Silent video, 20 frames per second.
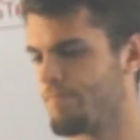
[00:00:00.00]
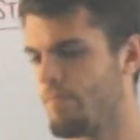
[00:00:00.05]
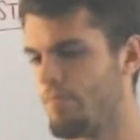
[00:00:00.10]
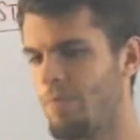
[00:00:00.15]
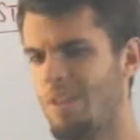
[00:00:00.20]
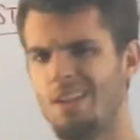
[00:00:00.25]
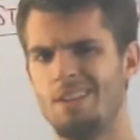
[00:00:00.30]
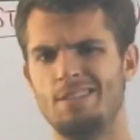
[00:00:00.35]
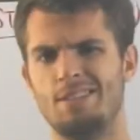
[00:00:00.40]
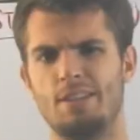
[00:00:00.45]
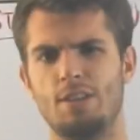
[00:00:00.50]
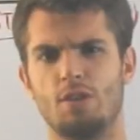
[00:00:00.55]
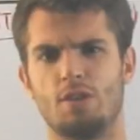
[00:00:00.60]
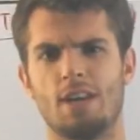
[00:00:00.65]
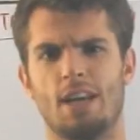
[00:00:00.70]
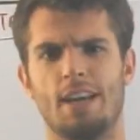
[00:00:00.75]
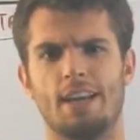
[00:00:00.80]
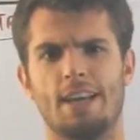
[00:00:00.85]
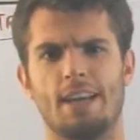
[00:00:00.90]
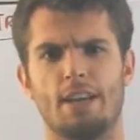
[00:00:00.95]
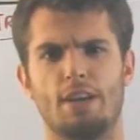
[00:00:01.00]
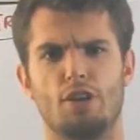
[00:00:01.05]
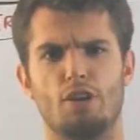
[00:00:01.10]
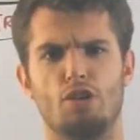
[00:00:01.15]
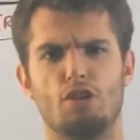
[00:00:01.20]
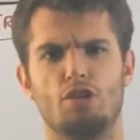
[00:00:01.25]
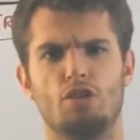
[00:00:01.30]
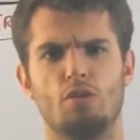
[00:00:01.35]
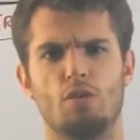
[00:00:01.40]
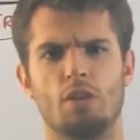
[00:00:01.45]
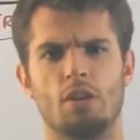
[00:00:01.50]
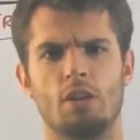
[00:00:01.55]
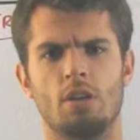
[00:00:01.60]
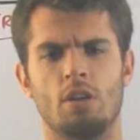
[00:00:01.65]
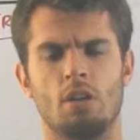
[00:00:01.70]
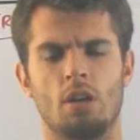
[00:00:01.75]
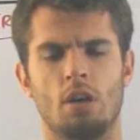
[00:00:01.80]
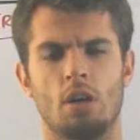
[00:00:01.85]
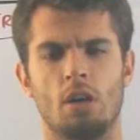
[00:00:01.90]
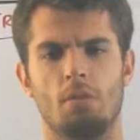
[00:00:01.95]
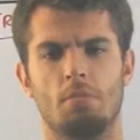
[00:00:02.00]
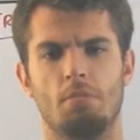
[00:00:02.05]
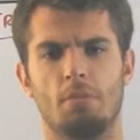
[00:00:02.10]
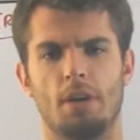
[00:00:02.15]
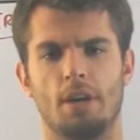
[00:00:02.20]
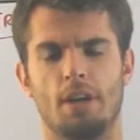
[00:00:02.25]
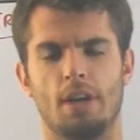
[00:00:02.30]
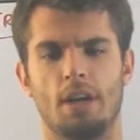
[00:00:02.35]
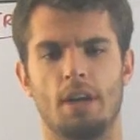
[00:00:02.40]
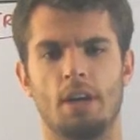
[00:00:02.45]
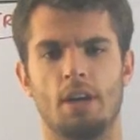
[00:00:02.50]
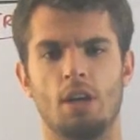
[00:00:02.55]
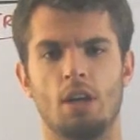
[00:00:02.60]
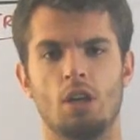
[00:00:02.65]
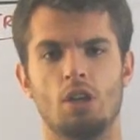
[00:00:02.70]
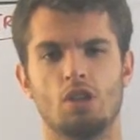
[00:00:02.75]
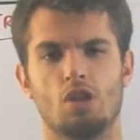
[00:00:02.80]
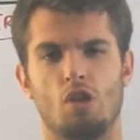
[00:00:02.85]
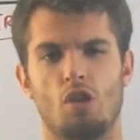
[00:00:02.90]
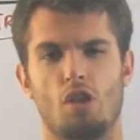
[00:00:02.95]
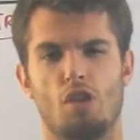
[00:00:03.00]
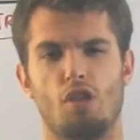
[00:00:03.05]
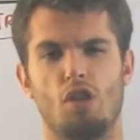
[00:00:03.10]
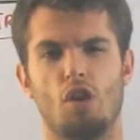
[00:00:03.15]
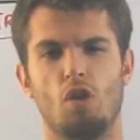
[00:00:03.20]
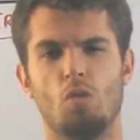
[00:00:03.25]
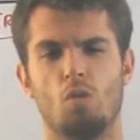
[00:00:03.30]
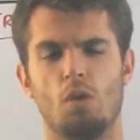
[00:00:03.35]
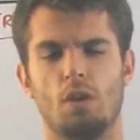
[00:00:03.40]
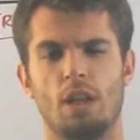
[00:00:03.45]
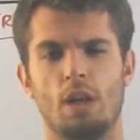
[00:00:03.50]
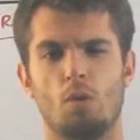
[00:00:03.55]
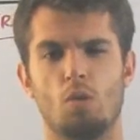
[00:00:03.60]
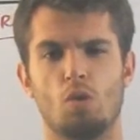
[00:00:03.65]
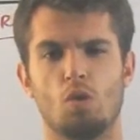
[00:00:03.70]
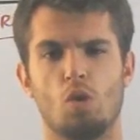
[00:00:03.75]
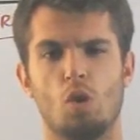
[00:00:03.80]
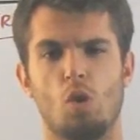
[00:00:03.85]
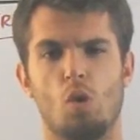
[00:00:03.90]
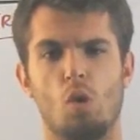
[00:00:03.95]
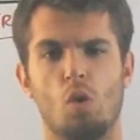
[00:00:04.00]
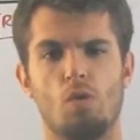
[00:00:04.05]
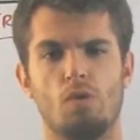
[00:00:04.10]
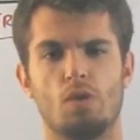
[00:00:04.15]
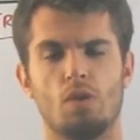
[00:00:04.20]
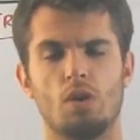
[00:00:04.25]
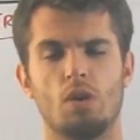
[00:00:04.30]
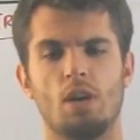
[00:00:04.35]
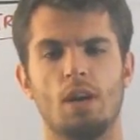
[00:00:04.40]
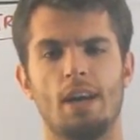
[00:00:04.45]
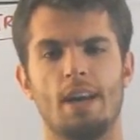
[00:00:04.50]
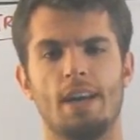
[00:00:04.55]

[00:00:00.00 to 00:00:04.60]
Still kind of getting used to it. But so the third one that we'll go over